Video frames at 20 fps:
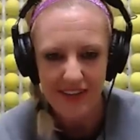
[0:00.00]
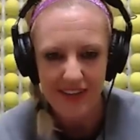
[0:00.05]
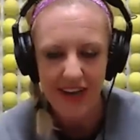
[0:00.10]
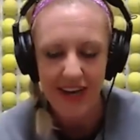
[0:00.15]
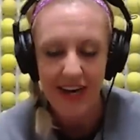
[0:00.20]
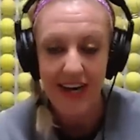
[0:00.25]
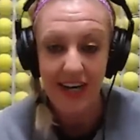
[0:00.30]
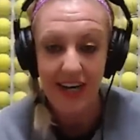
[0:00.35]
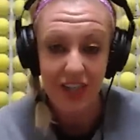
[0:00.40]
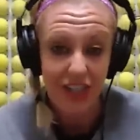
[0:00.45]

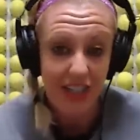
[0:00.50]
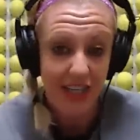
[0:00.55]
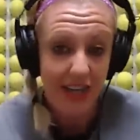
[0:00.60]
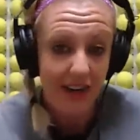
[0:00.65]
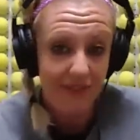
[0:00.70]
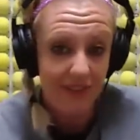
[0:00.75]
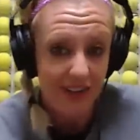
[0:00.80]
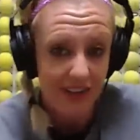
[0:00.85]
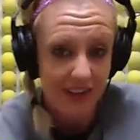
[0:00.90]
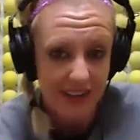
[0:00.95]
I actually
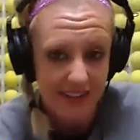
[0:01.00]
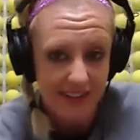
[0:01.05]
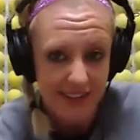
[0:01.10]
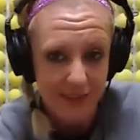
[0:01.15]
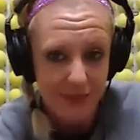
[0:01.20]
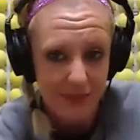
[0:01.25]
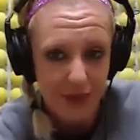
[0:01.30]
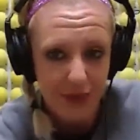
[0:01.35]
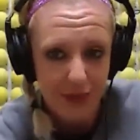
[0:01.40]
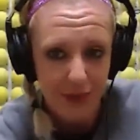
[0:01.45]
have the
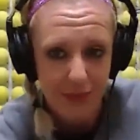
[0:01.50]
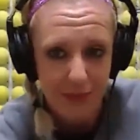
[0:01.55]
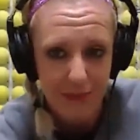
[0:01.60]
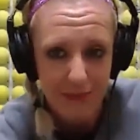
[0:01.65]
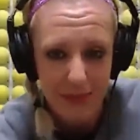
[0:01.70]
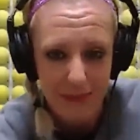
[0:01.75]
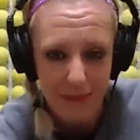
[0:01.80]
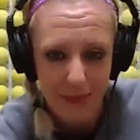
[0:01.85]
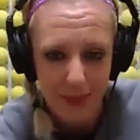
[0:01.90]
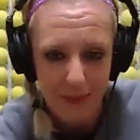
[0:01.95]
list if you don't
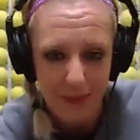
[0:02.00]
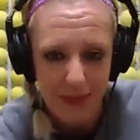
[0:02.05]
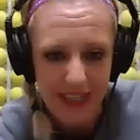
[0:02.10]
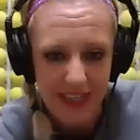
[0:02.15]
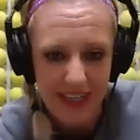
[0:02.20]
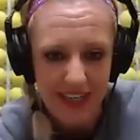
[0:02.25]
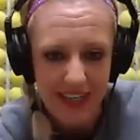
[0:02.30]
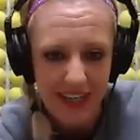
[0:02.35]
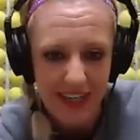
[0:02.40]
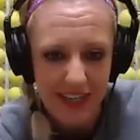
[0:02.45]
remember, but
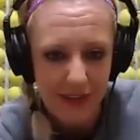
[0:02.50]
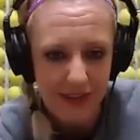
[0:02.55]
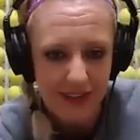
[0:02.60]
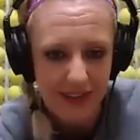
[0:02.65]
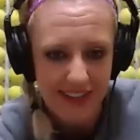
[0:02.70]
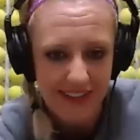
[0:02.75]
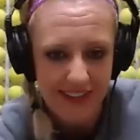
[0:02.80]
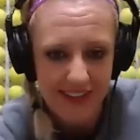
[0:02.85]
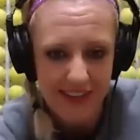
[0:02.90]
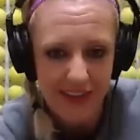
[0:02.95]
I
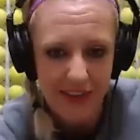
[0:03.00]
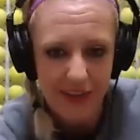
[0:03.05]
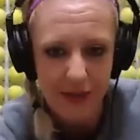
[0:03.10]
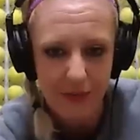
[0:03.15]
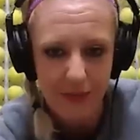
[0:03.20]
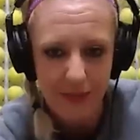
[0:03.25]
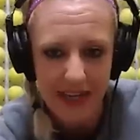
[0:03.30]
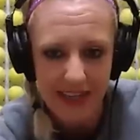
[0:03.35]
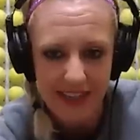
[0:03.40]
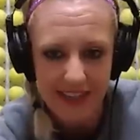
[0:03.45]
let's hear
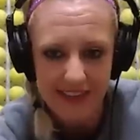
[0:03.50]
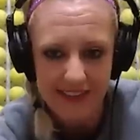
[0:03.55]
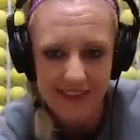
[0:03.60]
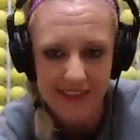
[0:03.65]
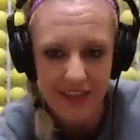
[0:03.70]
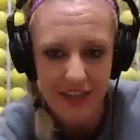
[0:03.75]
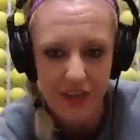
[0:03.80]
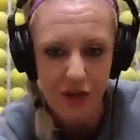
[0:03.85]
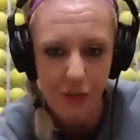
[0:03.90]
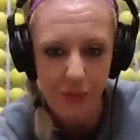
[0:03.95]
the rackets
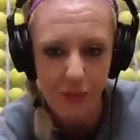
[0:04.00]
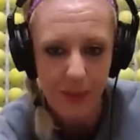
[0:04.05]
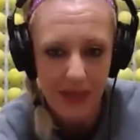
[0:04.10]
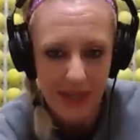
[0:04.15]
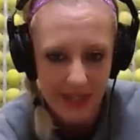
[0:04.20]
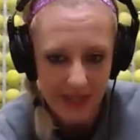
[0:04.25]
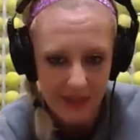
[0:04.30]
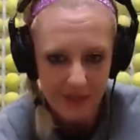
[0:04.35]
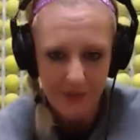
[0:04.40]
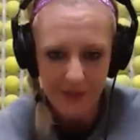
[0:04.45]
that you
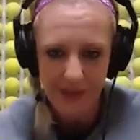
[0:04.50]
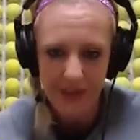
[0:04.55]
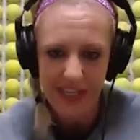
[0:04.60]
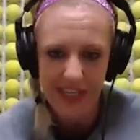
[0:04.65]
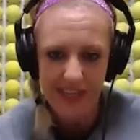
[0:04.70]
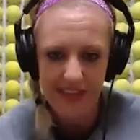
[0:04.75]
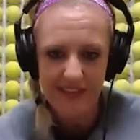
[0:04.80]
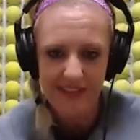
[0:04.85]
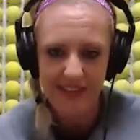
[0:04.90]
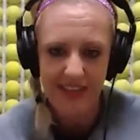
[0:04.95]
picked for
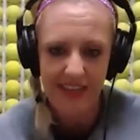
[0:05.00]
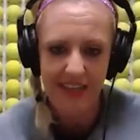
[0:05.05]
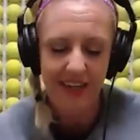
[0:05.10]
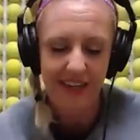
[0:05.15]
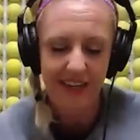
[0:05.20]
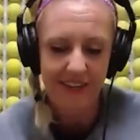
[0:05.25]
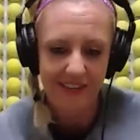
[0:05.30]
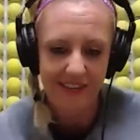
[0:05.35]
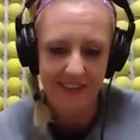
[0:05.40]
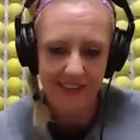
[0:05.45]
Andy
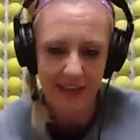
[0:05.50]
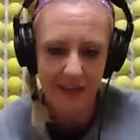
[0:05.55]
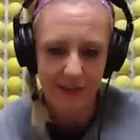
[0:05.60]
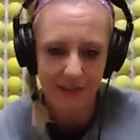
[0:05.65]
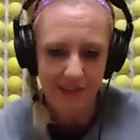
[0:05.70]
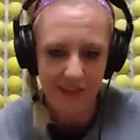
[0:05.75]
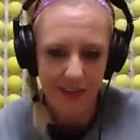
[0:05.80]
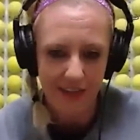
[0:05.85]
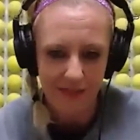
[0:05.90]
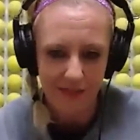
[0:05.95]

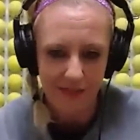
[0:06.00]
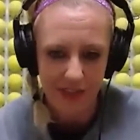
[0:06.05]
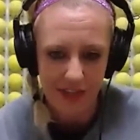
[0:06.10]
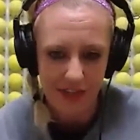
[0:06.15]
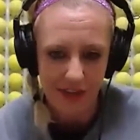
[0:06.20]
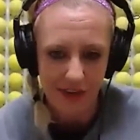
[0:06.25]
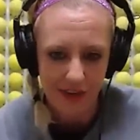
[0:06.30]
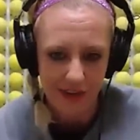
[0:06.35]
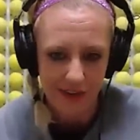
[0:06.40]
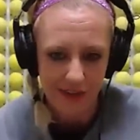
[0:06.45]
outside of the
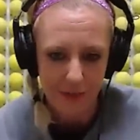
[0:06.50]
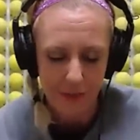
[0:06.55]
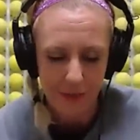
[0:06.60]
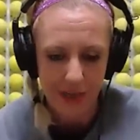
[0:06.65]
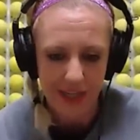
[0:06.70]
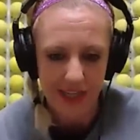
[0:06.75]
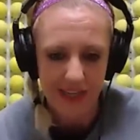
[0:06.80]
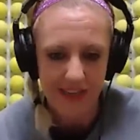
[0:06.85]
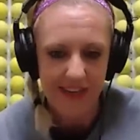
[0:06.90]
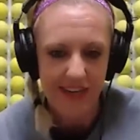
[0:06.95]
Yonex
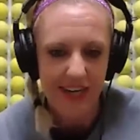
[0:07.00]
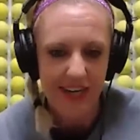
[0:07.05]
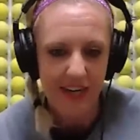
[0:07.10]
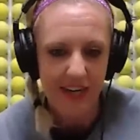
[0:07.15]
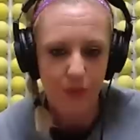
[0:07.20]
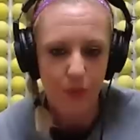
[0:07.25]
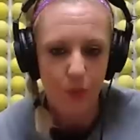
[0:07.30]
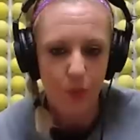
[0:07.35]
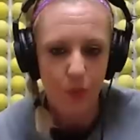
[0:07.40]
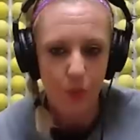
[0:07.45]
brand
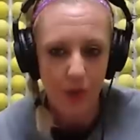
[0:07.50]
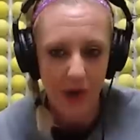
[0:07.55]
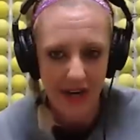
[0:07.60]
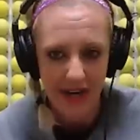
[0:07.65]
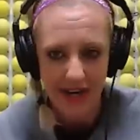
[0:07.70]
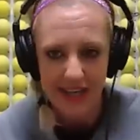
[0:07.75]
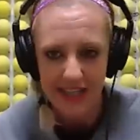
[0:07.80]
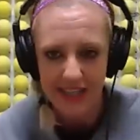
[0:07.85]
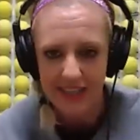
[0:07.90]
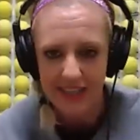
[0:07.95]
and why.